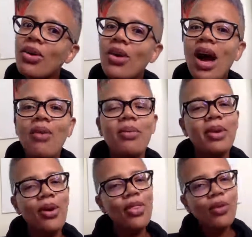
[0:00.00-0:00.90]
I will be
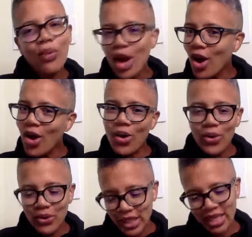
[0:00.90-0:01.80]
on the
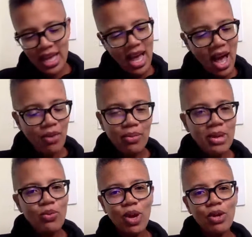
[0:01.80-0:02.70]
road. I will be
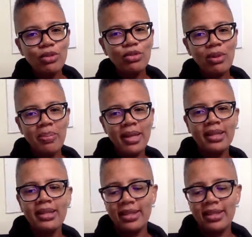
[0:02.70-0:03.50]
road tripping